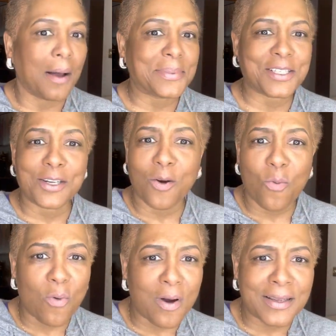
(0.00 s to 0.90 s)
She
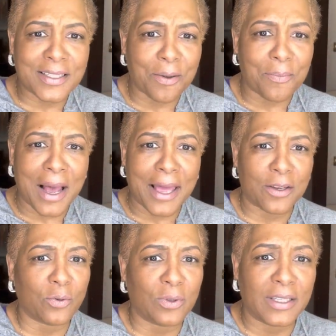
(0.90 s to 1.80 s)
don't want somebody
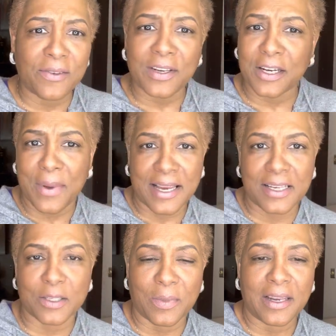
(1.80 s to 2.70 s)
who living in the
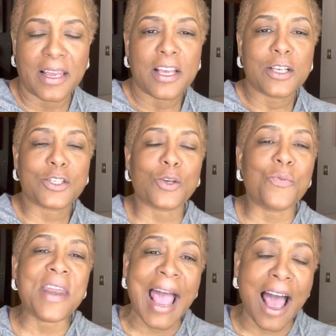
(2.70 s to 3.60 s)
basement. So
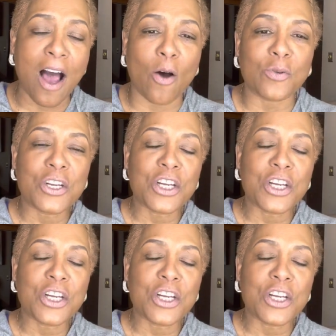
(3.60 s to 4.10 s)
now